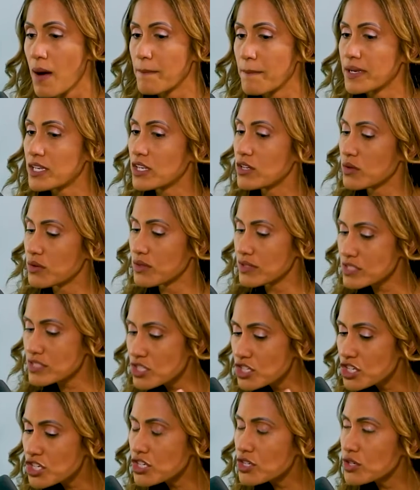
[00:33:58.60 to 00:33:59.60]
But, there's a
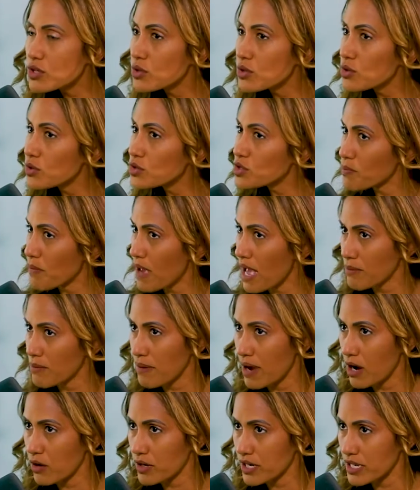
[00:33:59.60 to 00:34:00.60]
huge
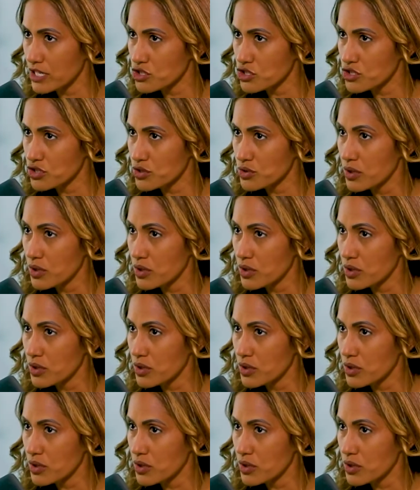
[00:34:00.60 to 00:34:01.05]
manpower issue.